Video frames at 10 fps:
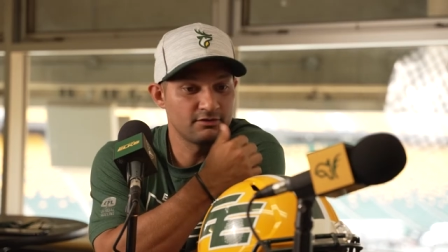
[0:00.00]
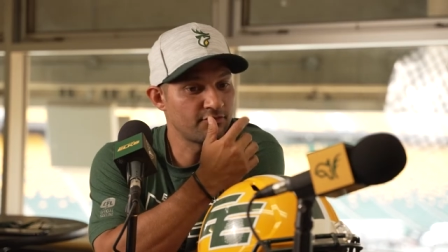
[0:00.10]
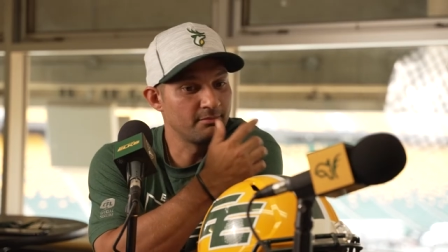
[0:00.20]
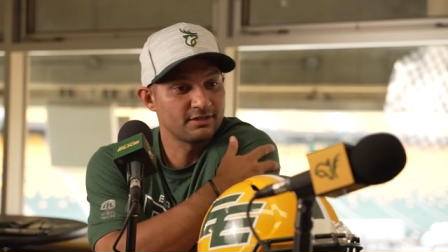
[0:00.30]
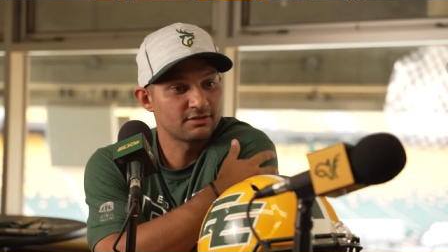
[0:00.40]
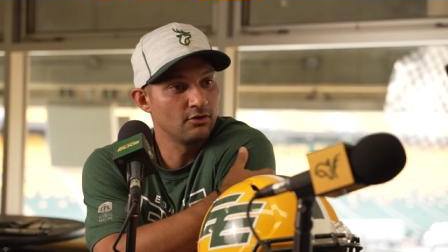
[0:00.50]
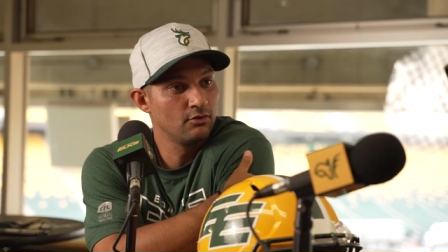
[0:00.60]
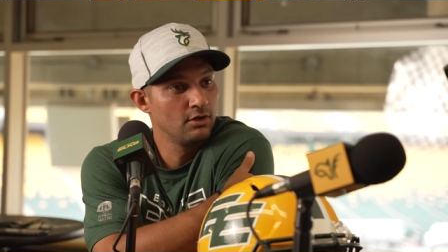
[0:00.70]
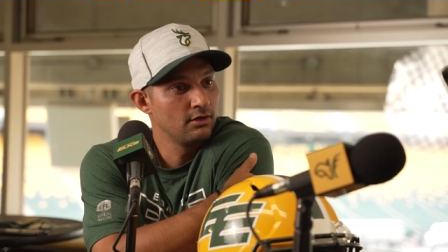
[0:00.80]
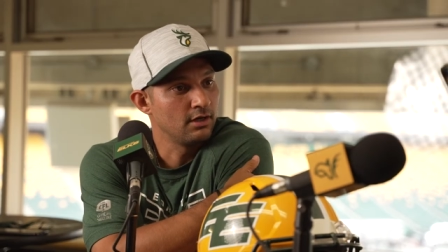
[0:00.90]
is from Mexico.
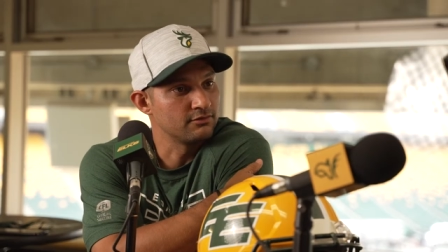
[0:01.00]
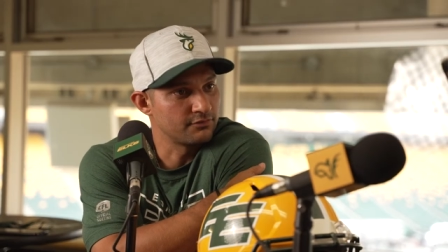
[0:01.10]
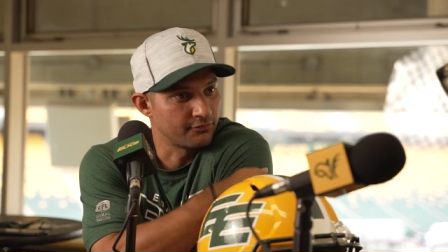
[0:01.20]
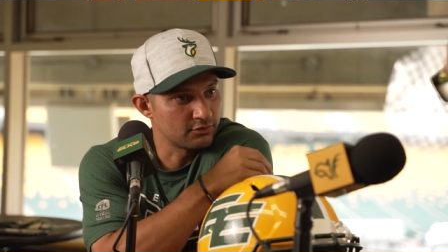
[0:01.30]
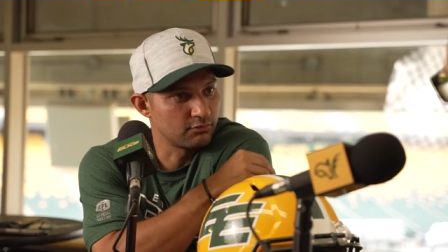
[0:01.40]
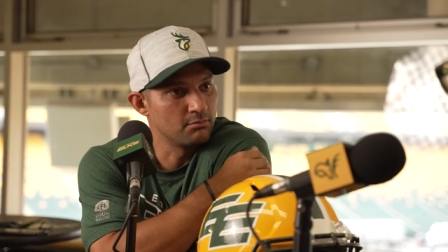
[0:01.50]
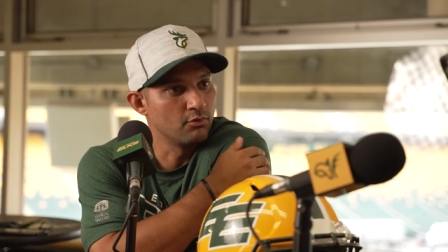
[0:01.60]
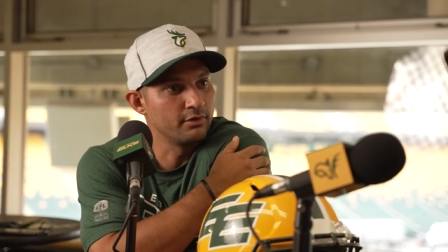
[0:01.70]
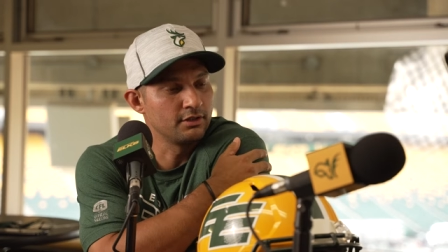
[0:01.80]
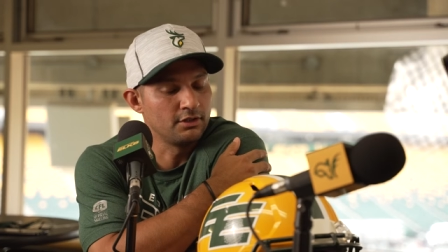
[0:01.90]
I was the first one
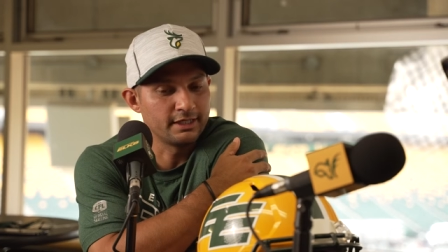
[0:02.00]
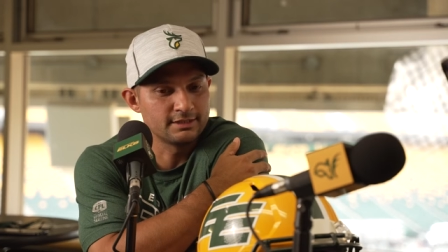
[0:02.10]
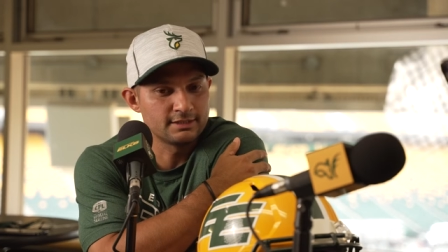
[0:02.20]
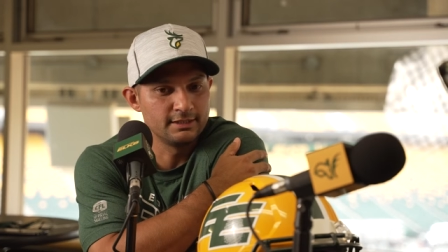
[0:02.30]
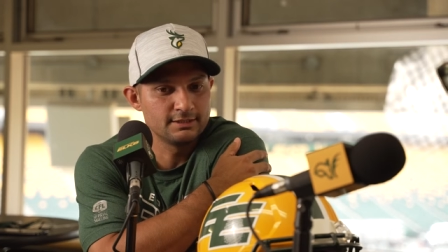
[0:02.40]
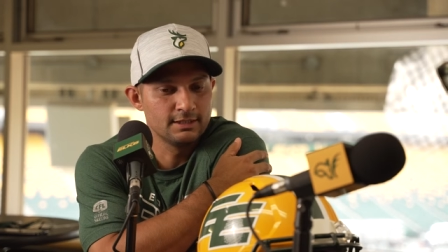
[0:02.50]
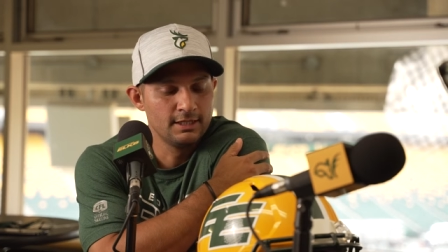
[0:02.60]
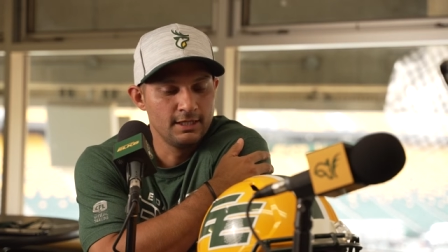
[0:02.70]
born in the United States.